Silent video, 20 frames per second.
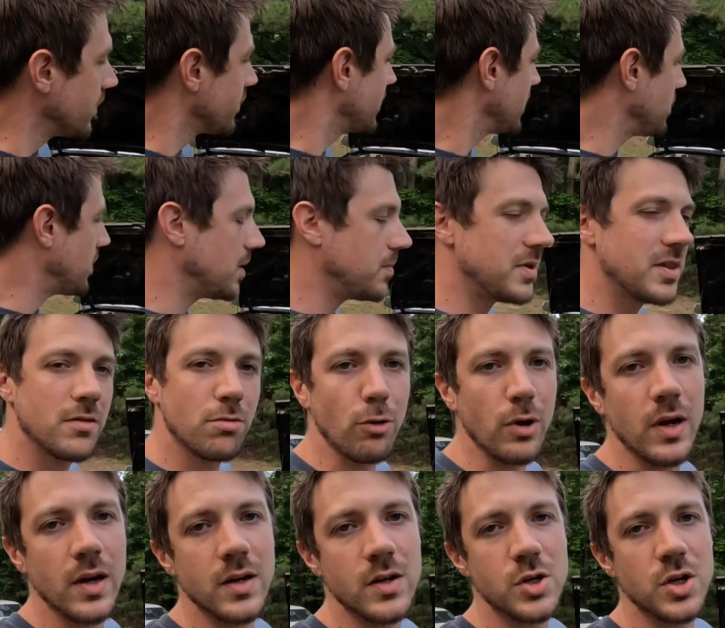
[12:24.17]
lift it maybe
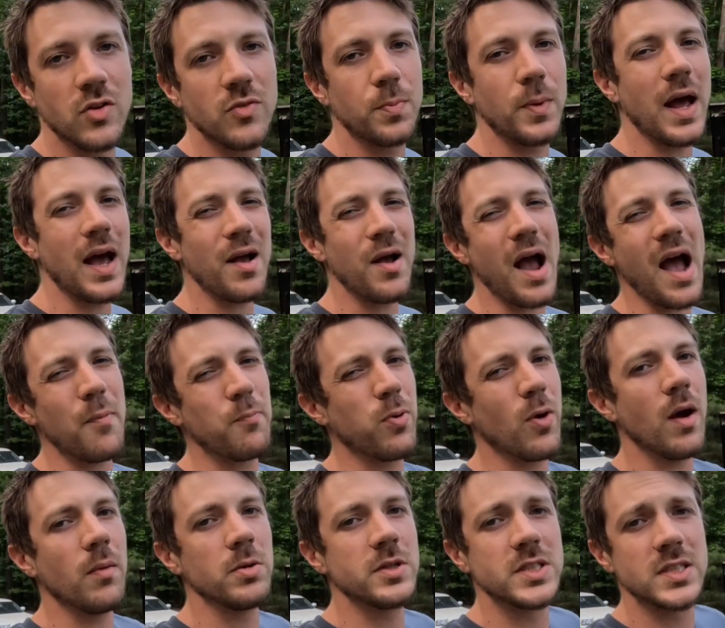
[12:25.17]
3 inches, but I'm
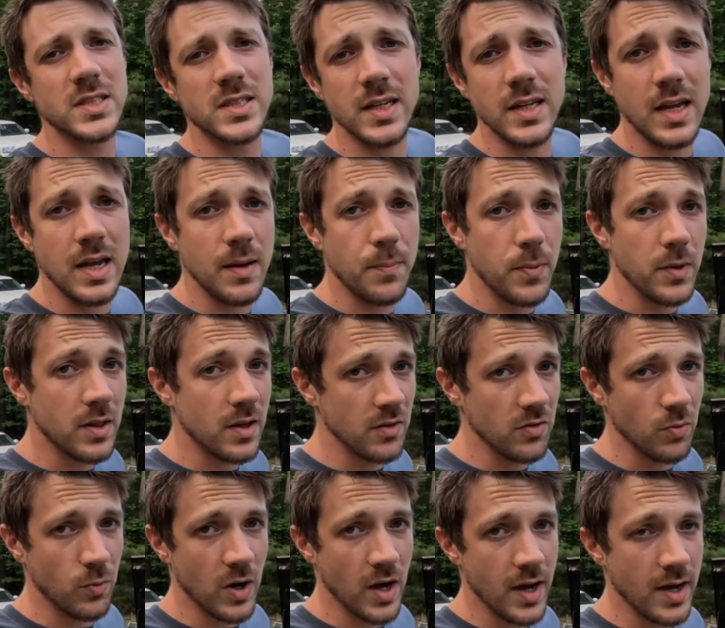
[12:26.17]
probably just gonna keep it
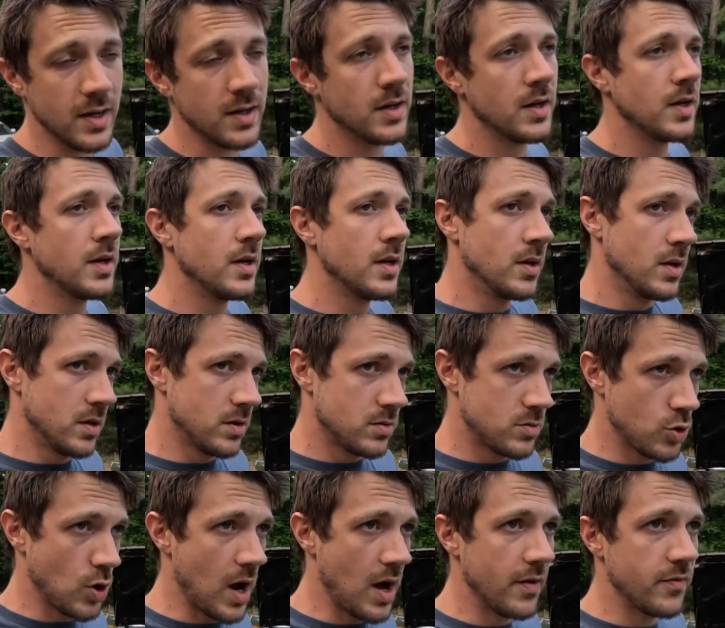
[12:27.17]
this way,
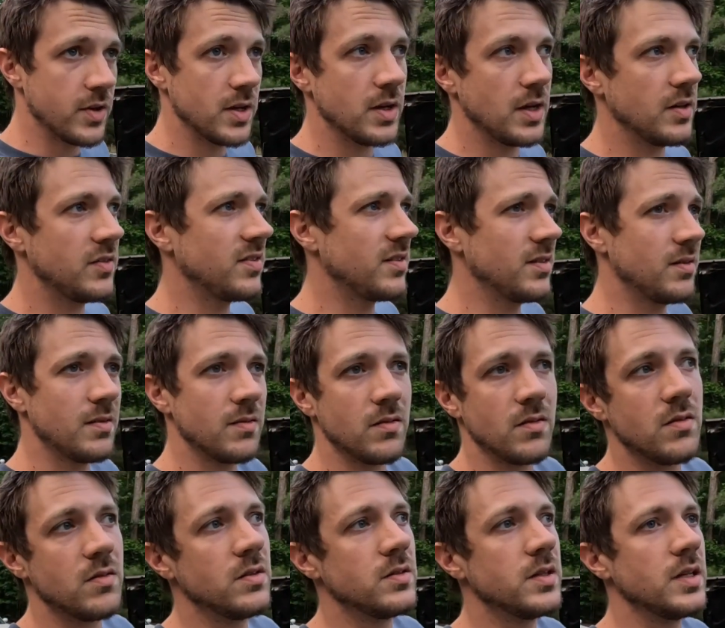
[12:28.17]
drive it.
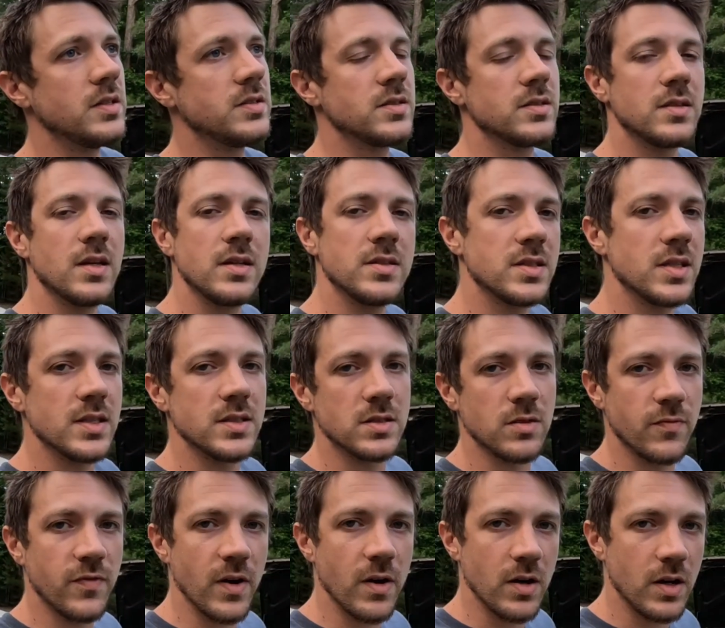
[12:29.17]
These things
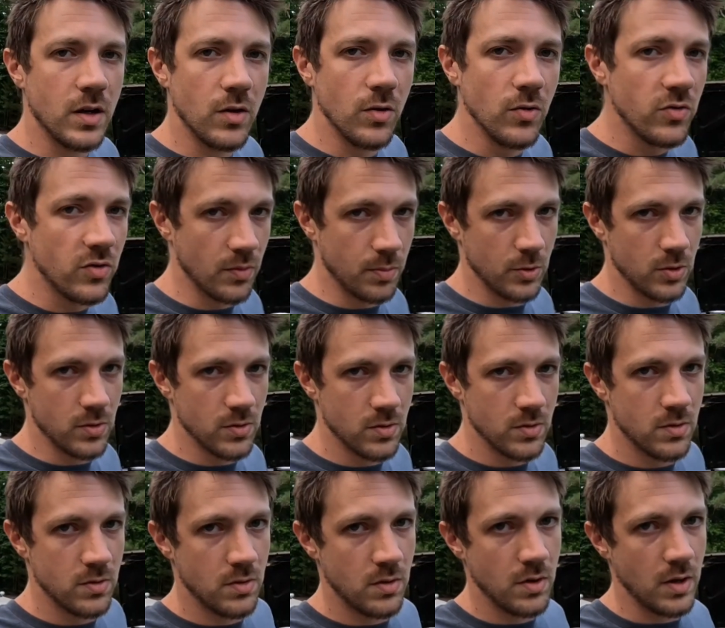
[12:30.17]
are very usable
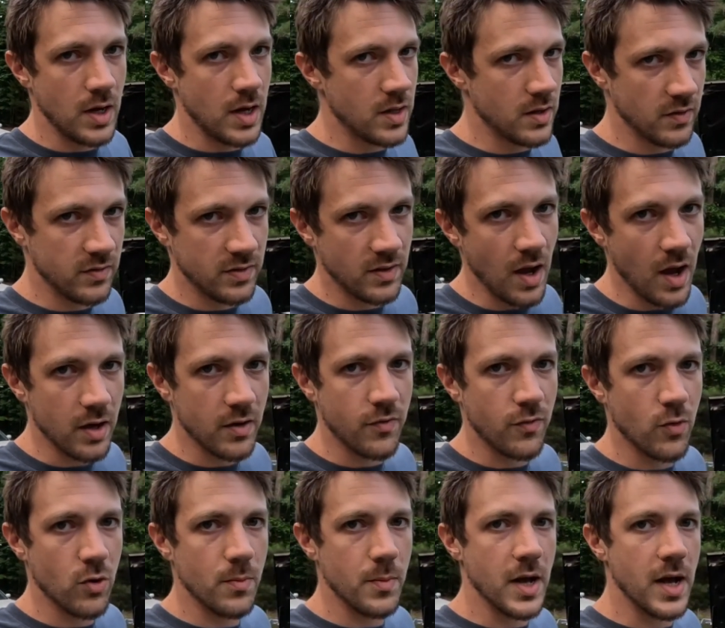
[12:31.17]
in the stock
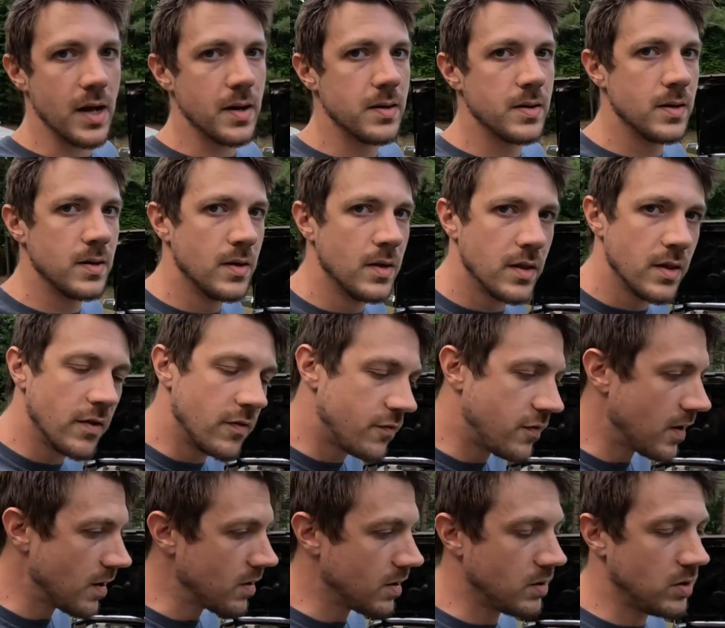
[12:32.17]
format. They're
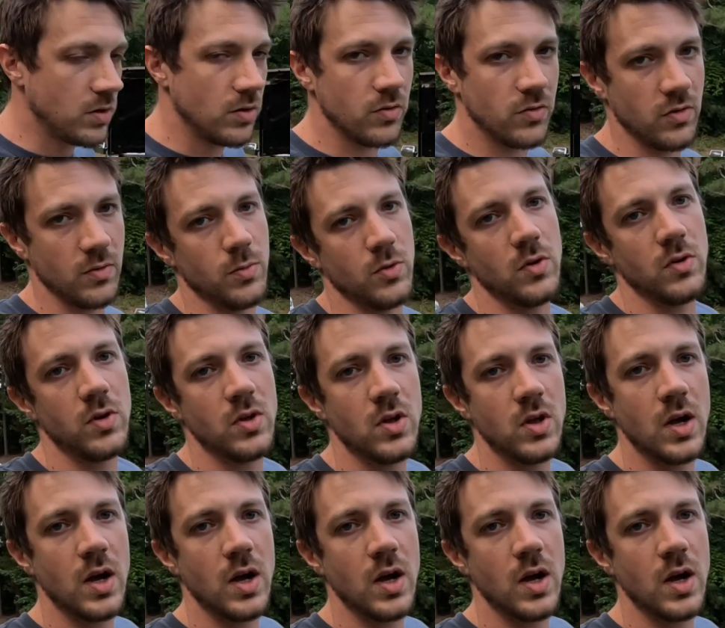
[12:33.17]
very usable.